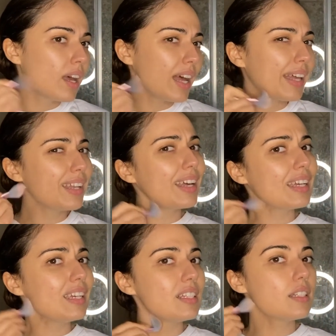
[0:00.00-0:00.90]
at
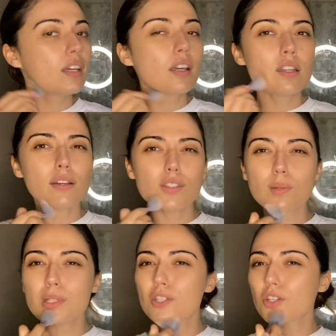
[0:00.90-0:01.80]
night, not so
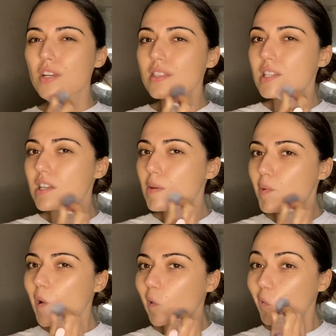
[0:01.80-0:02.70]
much during the day,
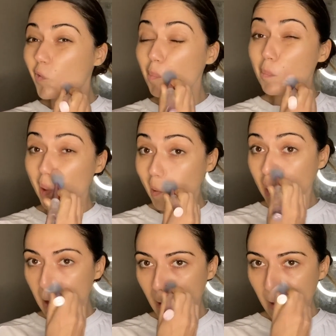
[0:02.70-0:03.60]
because for
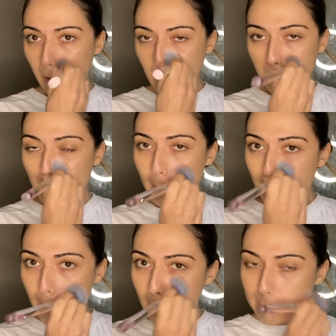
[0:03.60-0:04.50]
me,
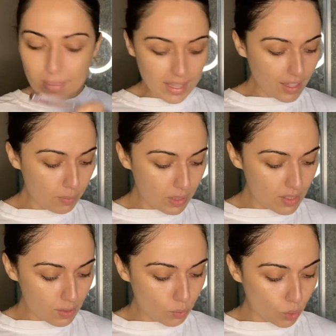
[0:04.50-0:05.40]
makeup
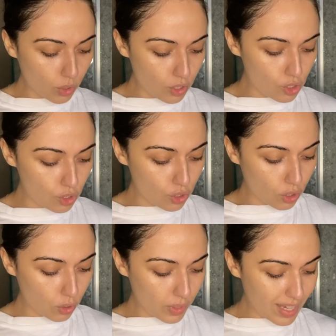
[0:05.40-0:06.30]
is more
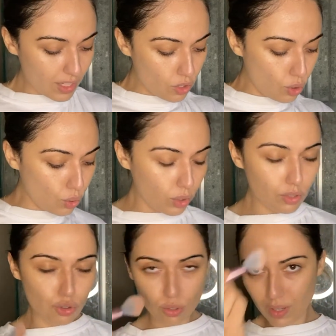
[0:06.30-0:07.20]
so a
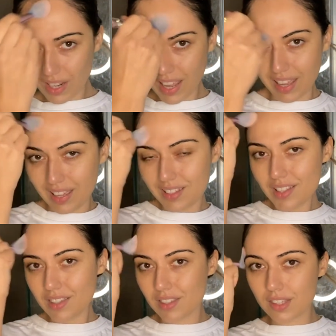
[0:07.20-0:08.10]
tool to
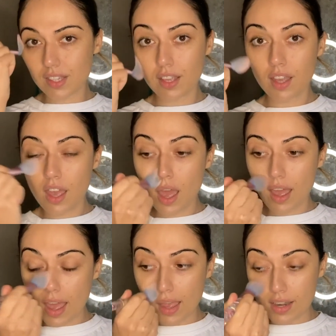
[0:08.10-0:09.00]
enhance
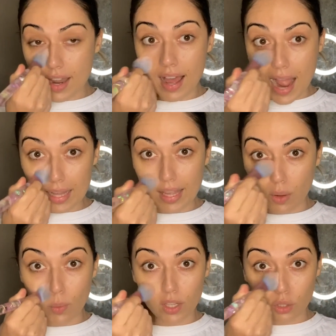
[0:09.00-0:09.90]
and highlight
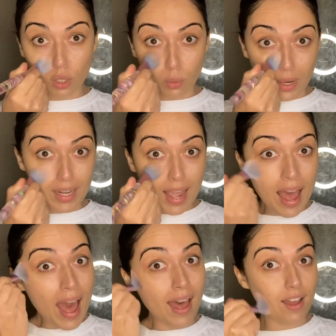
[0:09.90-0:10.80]
what you already
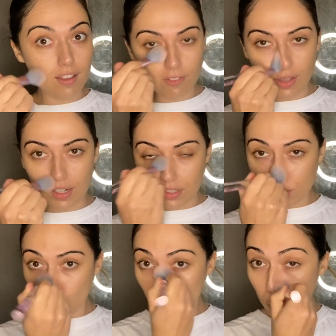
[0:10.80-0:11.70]
have, and
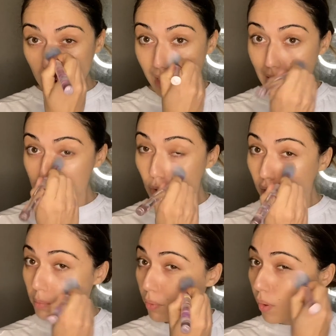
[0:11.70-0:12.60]
it's way more
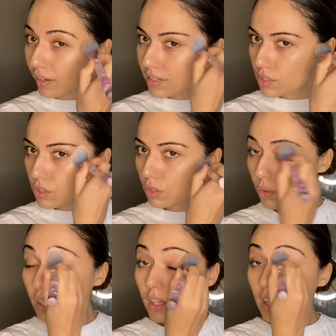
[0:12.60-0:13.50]
important
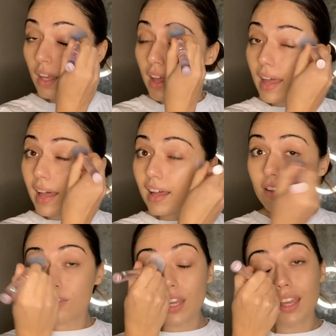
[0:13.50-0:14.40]
to
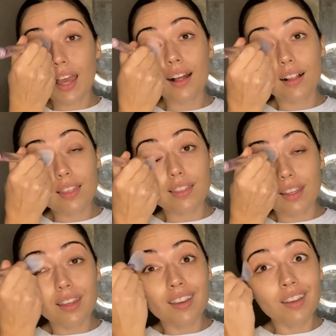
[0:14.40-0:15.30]
have a
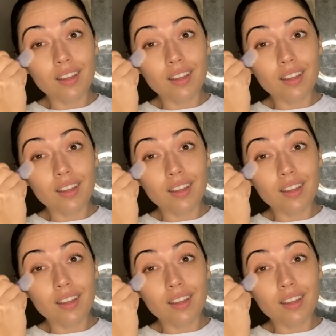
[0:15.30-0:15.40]
healthy